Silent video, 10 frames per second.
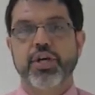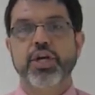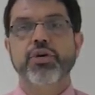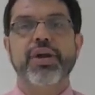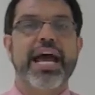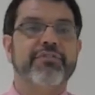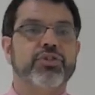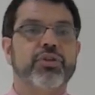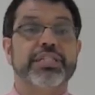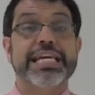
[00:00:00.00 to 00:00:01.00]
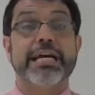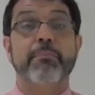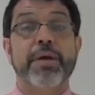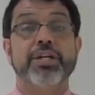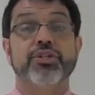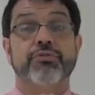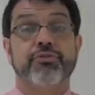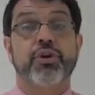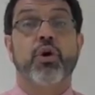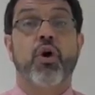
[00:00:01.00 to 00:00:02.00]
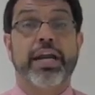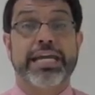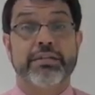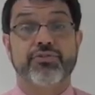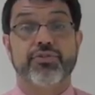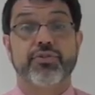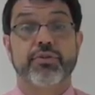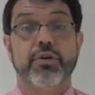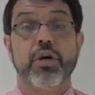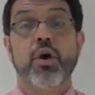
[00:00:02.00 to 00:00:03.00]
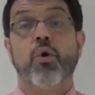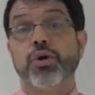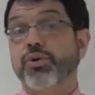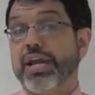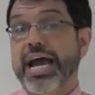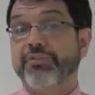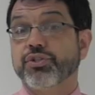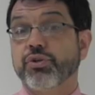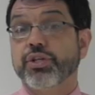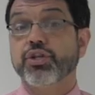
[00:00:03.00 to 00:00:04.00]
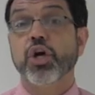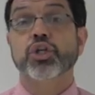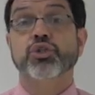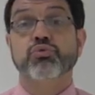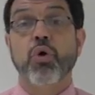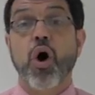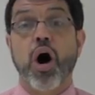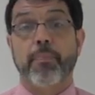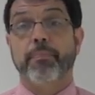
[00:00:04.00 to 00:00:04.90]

You could have students take a picture for an audience, or you could have students draw